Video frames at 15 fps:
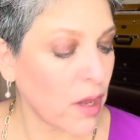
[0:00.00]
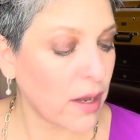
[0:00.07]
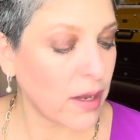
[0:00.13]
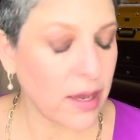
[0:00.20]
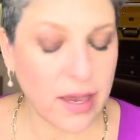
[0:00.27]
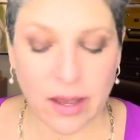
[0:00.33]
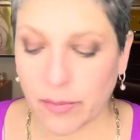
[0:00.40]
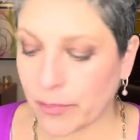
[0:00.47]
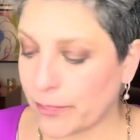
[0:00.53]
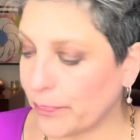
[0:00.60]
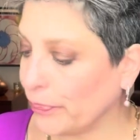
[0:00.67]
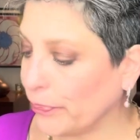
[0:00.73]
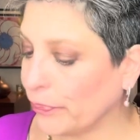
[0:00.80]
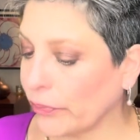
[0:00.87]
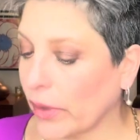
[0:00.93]
Yep,
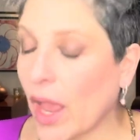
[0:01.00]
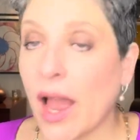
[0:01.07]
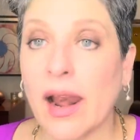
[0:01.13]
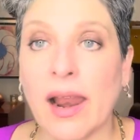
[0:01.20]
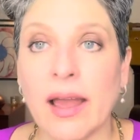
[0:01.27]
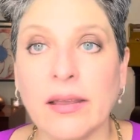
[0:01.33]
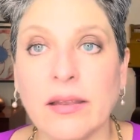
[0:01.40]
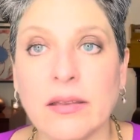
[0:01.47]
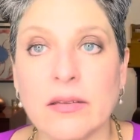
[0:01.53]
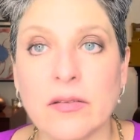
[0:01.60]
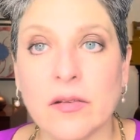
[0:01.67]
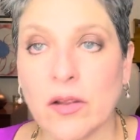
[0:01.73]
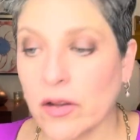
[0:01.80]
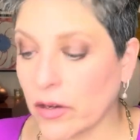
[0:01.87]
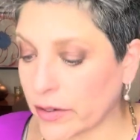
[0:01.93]
I like
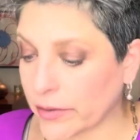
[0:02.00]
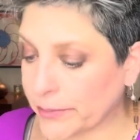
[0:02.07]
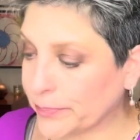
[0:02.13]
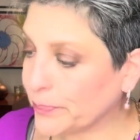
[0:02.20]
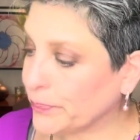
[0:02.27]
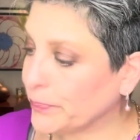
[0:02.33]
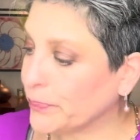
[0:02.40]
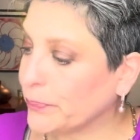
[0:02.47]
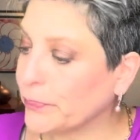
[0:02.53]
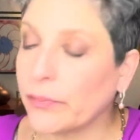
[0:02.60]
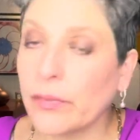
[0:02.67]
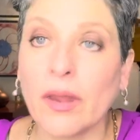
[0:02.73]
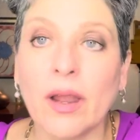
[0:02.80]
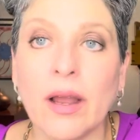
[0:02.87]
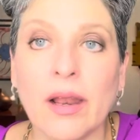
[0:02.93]
this look.
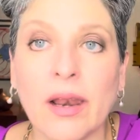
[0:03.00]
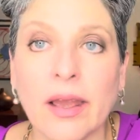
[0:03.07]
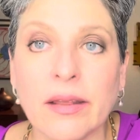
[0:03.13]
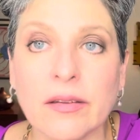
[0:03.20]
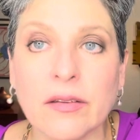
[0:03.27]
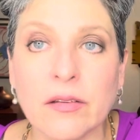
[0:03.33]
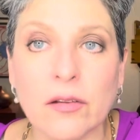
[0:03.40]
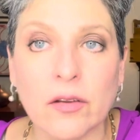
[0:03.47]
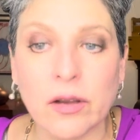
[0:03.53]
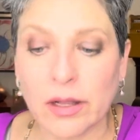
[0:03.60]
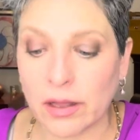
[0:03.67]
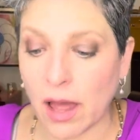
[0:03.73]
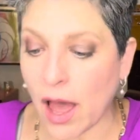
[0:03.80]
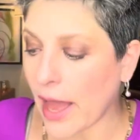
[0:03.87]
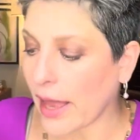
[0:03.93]
I like this look a
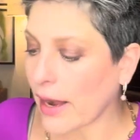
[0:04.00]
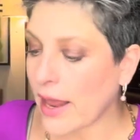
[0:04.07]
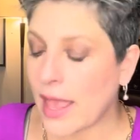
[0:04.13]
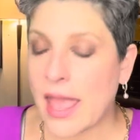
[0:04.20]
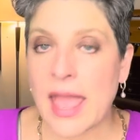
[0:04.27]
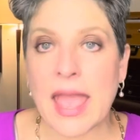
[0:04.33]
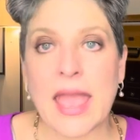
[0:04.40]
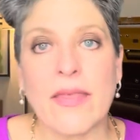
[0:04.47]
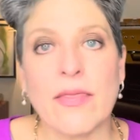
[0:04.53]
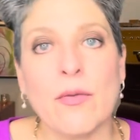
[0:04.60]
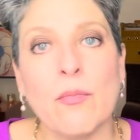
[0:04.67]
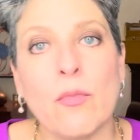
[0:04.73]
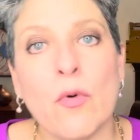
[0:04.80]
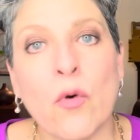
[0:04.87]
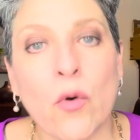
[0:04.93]
lot. And the
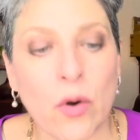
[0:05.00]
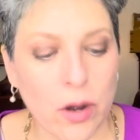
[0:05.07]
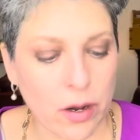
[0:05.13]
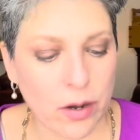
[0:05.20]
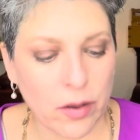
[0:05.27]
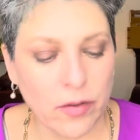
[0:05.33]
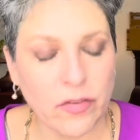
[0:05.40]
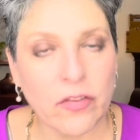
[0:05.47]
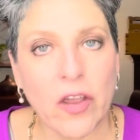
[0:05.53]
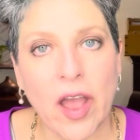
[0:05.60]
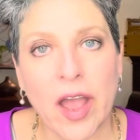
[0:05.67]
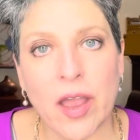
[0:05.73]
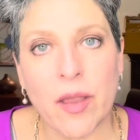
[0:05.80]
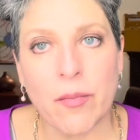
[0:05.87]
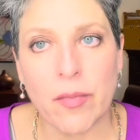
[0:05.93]
more
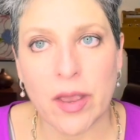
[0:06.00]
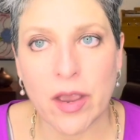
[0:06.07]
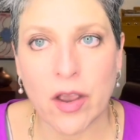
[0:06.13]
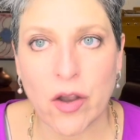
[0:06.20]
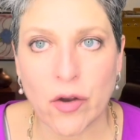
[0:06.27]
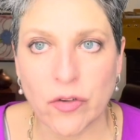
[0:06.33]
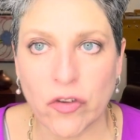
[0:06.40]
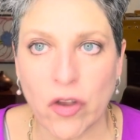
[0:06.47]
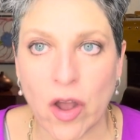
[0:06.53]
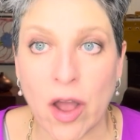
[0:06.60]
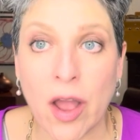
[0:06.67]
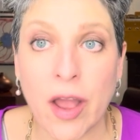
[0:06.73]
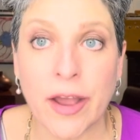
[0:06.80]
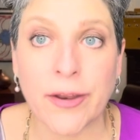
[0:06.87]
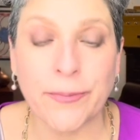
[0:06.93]
time it goes
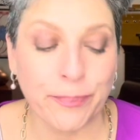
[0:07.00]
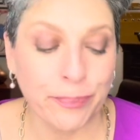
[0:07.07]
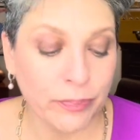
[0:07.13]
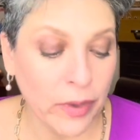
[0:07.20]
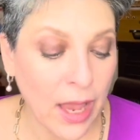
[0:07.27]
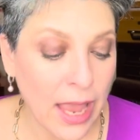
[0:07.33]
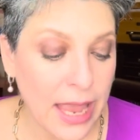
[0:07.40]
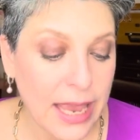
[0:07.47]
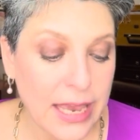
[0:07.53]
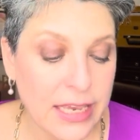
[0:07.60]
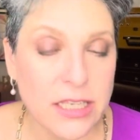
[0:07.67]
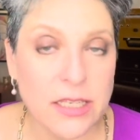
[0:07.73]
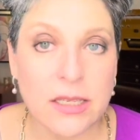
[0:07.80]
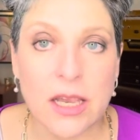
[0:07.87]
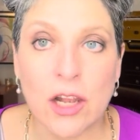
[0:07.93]
on,
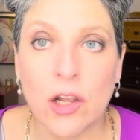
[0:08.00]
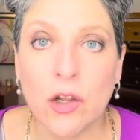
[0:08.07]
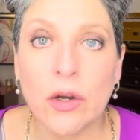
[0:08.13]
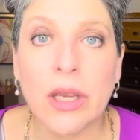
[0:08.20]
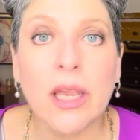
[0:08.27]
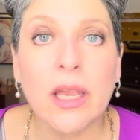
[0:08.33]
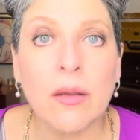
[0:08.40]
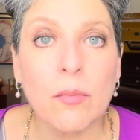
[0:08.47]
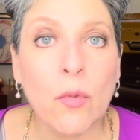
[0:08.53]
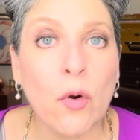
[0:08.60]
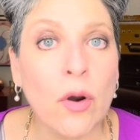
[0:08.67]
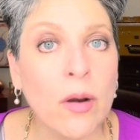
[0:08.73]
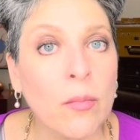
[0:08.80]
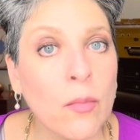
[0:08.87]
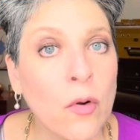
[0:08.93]
is looking
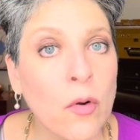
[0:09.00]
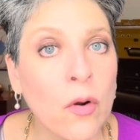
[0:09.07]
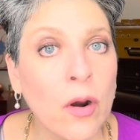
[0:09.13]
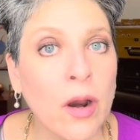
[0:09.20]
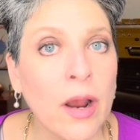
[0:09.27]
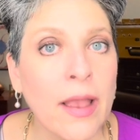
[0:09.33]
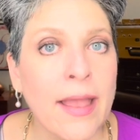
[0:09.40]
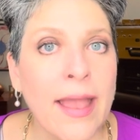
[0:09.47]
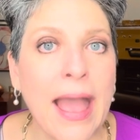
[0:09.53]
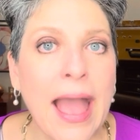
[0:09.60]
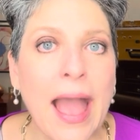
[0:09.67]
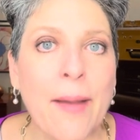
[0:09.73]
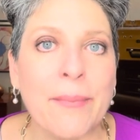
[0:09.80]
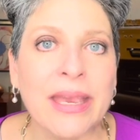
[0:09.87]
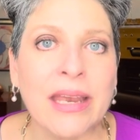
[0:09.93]
more and more,
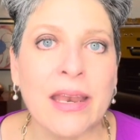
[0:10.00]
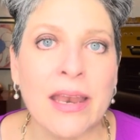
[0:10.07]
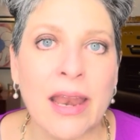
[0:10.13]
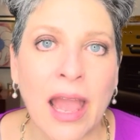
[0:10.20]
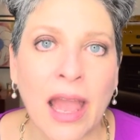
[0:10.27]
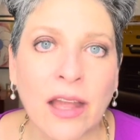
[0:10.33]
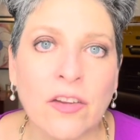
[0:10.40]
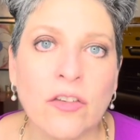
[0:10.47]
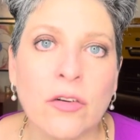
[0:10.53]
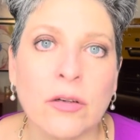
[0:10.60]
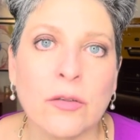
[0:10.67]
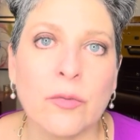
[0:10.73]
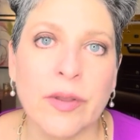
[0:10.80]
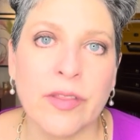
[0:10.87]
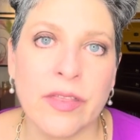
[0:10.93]
I mean,
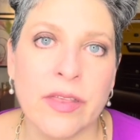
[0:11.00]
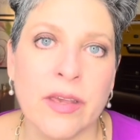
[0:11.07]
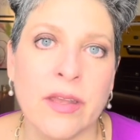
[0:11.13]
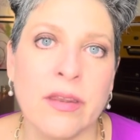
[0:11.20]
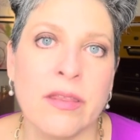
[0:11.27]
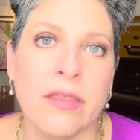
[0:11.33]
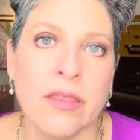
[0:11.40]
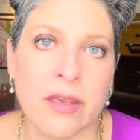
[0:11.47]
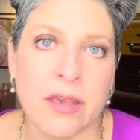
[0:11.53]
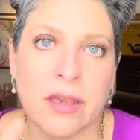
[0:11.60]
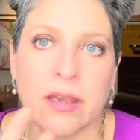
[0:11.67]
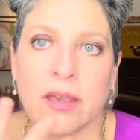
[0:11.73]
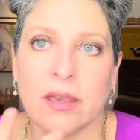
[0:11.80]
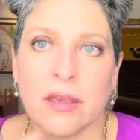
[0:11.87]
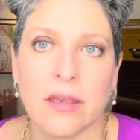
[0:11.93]
natural within
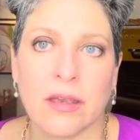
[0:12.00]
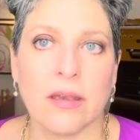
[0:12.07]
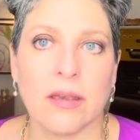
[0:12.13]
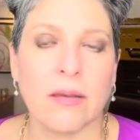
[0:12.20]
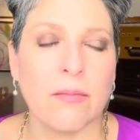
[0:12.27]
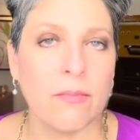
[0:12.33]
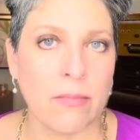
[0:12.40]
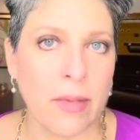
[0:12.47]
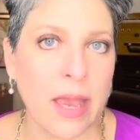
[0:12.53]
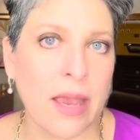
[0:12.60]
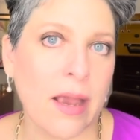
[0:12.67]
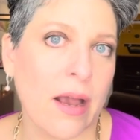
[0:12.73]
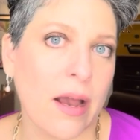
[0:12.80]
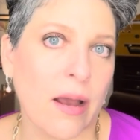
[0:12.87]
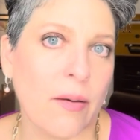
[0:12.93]
the
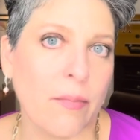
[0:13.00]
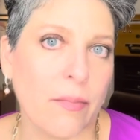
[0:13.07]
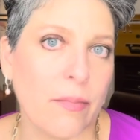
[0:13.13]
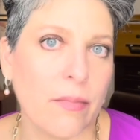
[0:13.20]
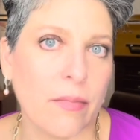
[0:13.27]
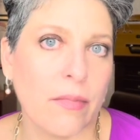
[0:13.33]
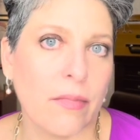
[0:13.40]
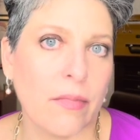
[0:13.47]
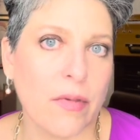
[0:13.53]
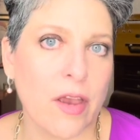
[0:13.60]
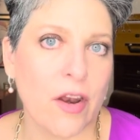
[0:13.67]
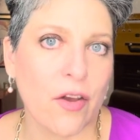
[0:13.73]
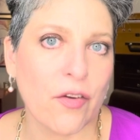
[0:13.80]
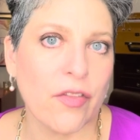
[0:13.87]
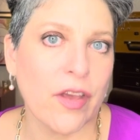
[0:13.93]
makeup, you
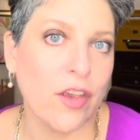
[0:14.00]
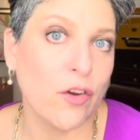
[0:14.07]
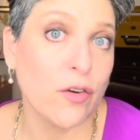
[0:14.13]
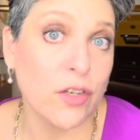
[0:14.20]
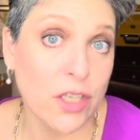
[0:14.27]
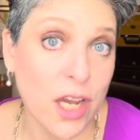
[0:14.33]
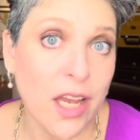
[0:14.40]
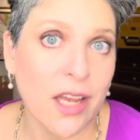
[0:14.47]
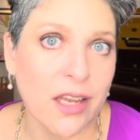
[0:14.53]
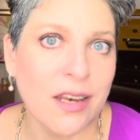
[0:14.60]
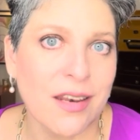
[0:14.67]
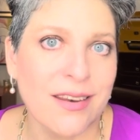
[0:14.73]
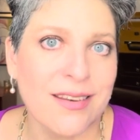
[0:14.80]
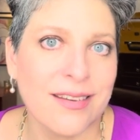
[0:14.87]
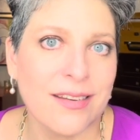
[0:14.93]
know, that you're
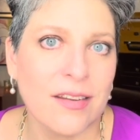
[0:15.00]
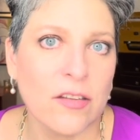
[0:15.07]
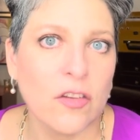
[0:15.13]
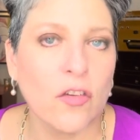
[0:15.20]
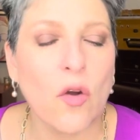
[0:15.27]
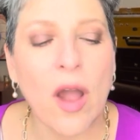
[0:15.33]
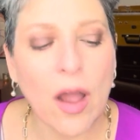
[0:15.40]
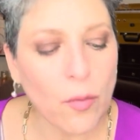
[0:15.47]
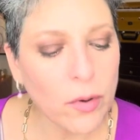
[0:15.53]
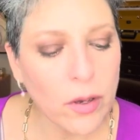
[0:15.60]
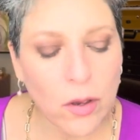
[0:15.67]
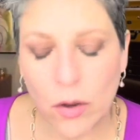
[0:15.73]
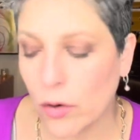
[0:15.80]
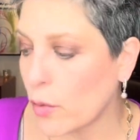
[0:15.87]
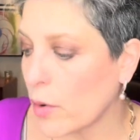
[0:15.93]
done. So I would
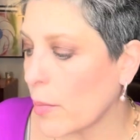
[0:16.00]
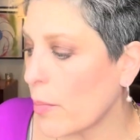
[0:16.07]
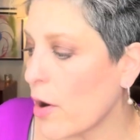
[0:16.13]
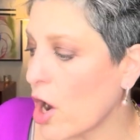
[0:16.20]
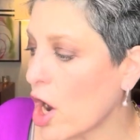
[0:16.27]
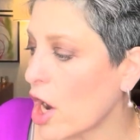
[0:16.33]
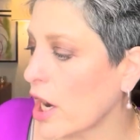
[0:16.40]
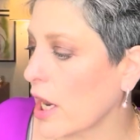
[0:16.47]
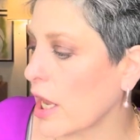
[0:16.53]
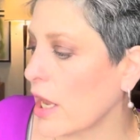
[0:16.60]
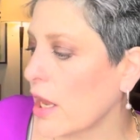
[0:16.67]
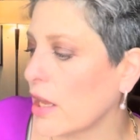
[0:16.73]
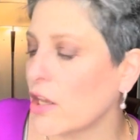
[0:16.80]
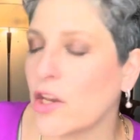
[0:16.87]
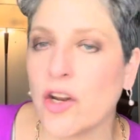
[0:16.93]
go to a
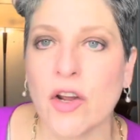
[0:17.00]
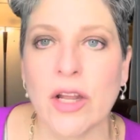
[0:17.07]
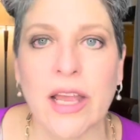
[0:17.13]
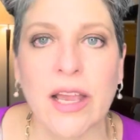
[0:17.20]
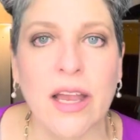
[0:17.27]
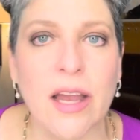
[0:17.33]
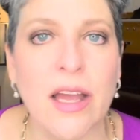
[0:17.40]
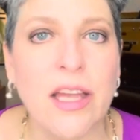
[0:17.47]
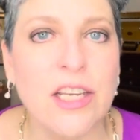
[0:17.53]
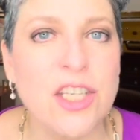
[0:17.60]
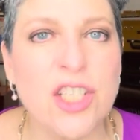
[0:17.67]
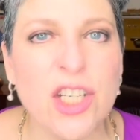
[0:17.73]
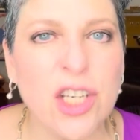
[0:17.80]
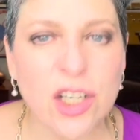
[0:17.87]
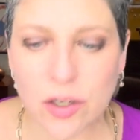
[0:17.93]
party, you know, like a
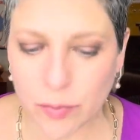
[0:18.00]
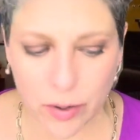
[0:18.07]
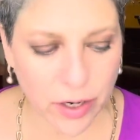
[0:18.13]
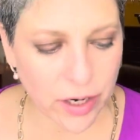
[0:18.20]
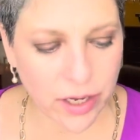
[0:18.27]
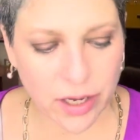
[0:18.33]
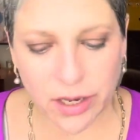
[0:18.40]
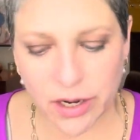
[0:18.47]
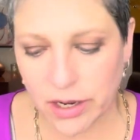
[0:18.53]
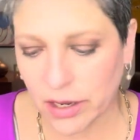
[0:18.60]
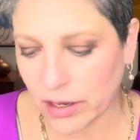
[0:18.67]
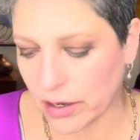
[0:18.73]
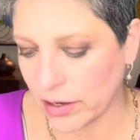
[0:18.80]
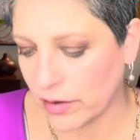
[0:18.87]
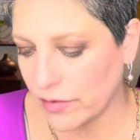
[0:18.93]
dinner party at
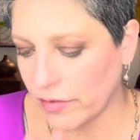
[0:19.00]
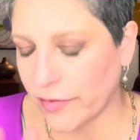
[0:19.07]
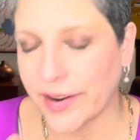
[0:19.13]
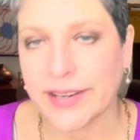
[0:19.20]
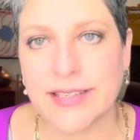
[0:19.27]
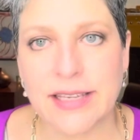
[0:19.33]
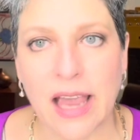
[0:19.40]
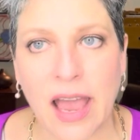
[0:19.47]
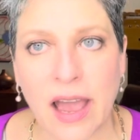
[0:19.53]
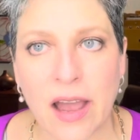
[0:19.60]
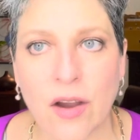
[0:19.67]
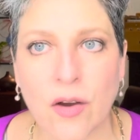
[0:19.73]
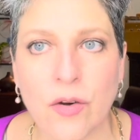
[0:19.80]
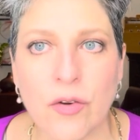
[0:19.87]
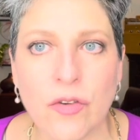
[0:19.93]
a friend's
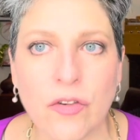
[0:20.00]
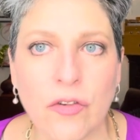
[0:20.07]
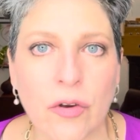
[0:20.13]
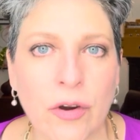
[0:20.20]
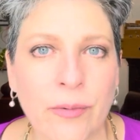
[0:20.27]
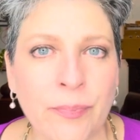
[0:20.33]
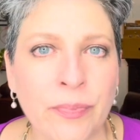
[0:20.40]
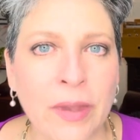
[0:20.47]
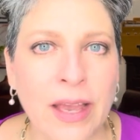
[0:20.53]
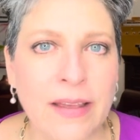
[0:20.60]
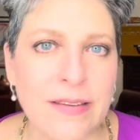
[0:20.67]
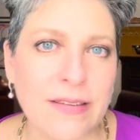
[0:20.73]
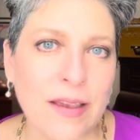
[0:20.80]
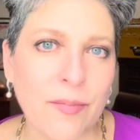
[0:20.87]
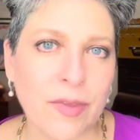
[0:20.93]
house or
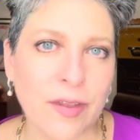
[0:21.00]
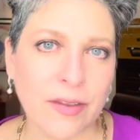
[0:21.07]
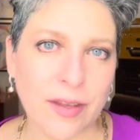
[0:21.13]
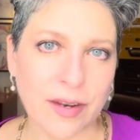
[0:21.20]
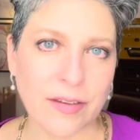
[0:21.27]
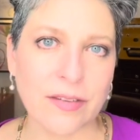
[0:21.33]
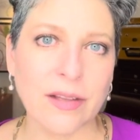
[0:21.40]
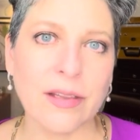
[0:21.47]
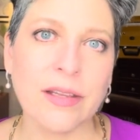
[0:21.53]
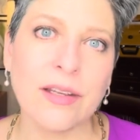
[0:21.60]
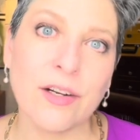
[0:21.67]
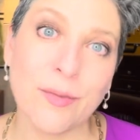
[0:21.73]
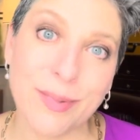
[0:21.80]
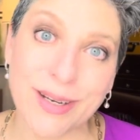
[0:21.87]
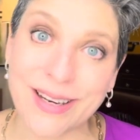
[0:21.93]
something that is a
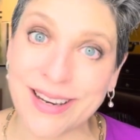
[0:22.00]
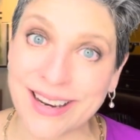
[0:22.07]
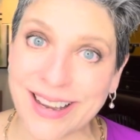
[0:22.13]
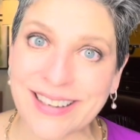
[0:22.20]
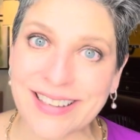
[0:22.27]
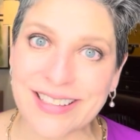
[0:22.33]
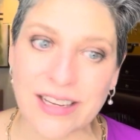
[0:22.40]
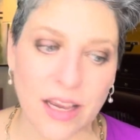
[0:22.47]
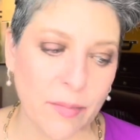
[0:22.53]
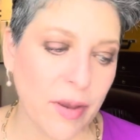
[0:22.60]
little bit nighttime.